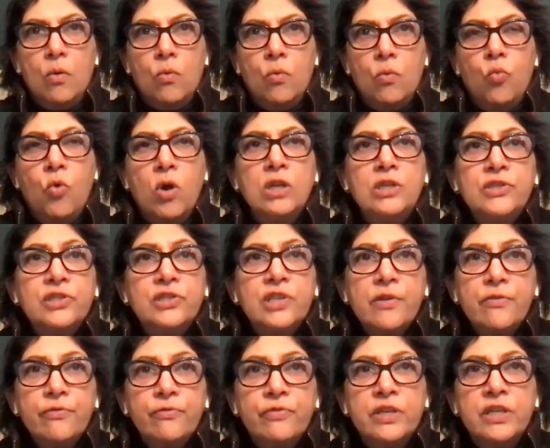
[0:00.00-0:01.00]
once
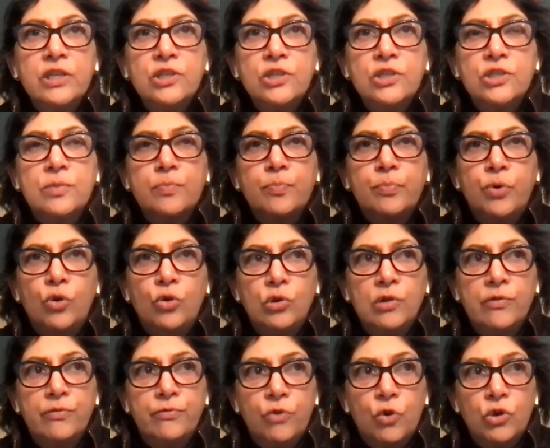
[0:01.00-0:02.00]
I finished
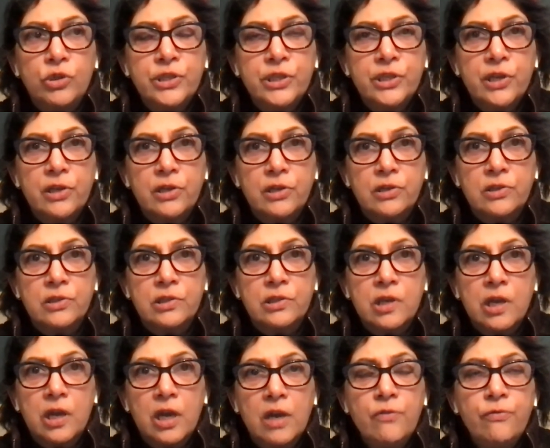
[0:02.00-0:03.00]
Polar
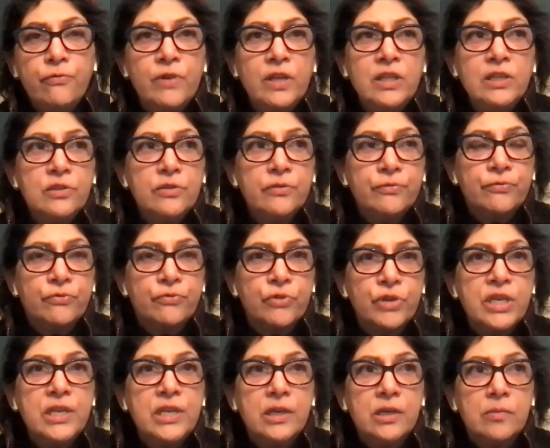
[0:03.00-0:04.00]
Vortex, I felt a
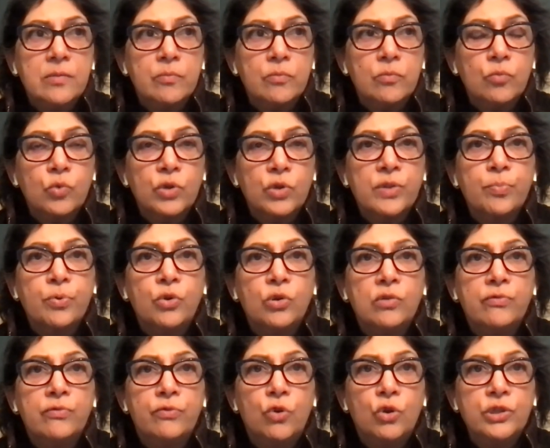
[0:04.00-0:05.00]
freedom with
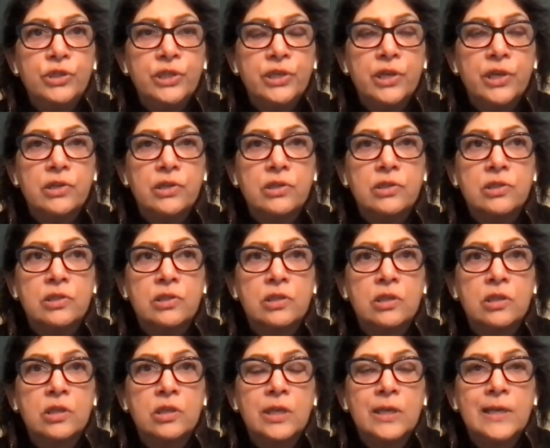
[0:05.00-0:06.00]
Polar Vortex
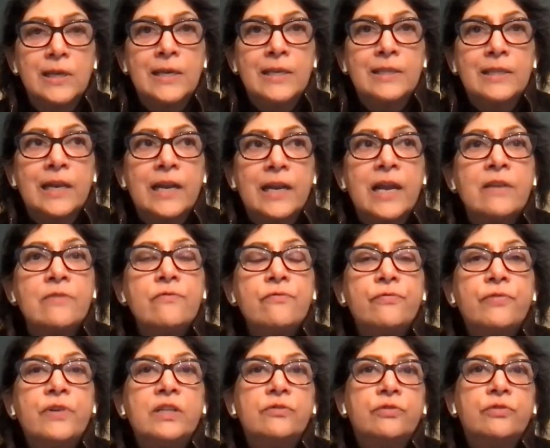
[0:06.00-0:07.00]
that I
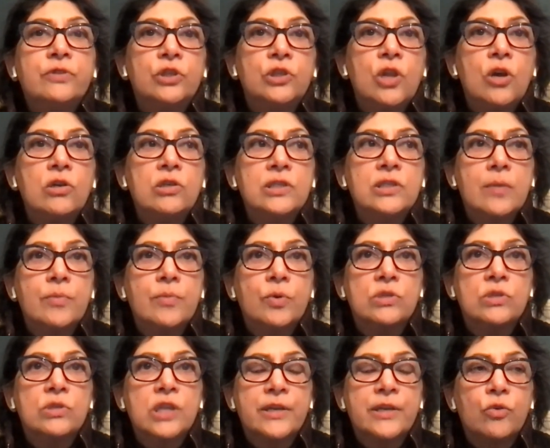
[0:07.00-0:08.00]
hadn't felt for a long time. It
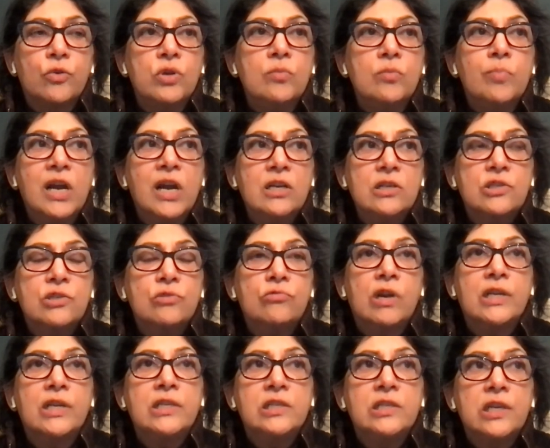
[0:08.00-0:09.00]
was like going back to
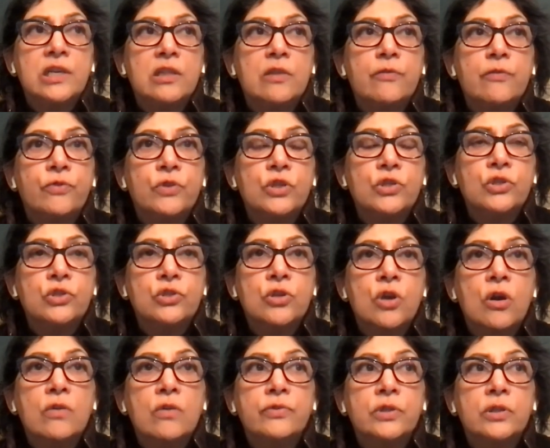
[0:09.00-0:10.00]
writing the first
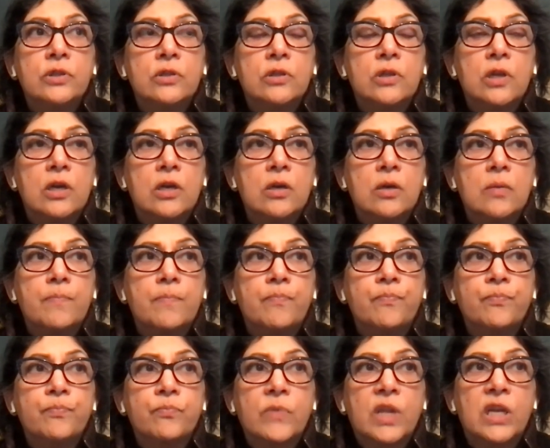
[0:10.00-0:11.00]
novel,
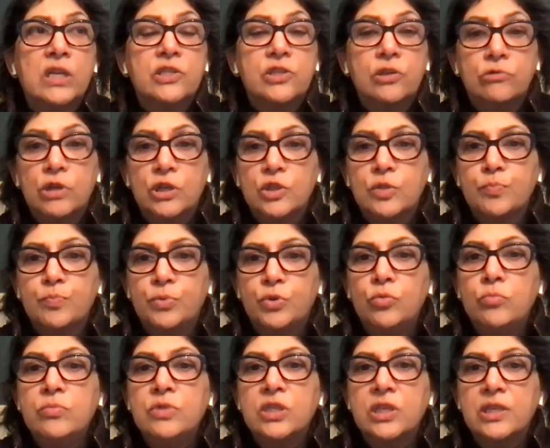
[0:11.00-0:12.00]
Sirius
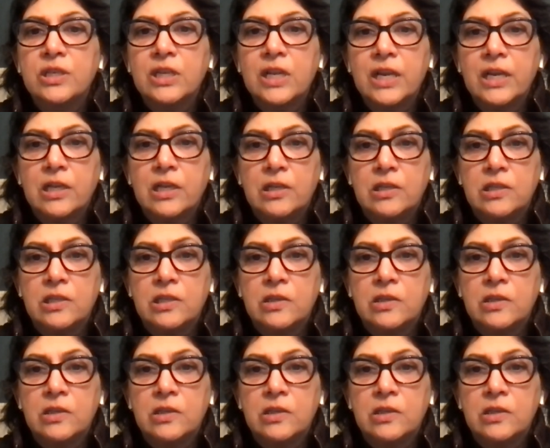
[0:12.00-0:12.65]
Blooms at Night.